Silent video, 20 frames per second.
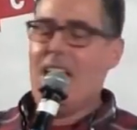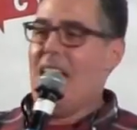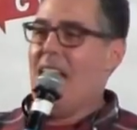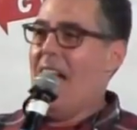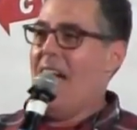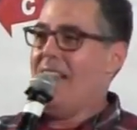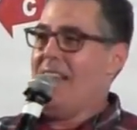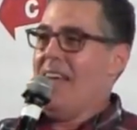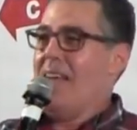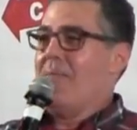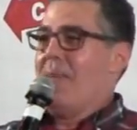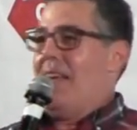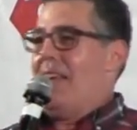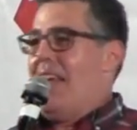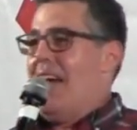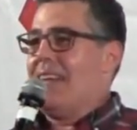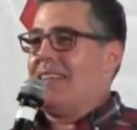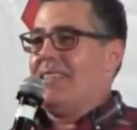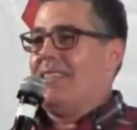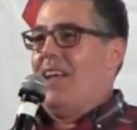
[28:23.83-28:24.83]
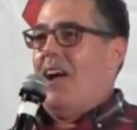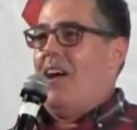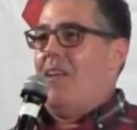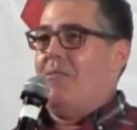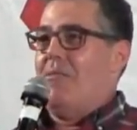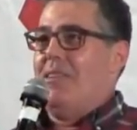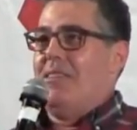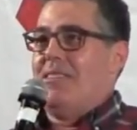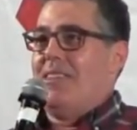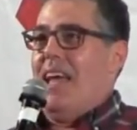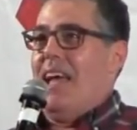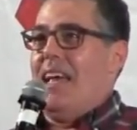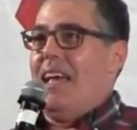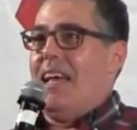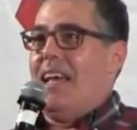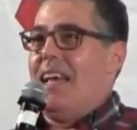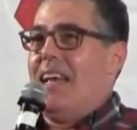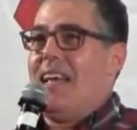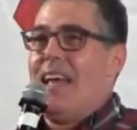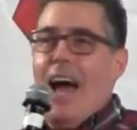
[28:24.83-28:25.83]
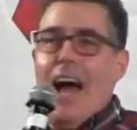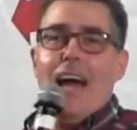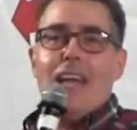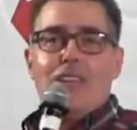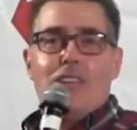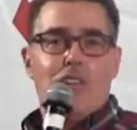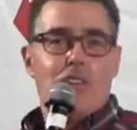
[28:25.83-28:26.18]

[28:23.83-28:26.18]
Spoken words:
And then my next thought was like, God,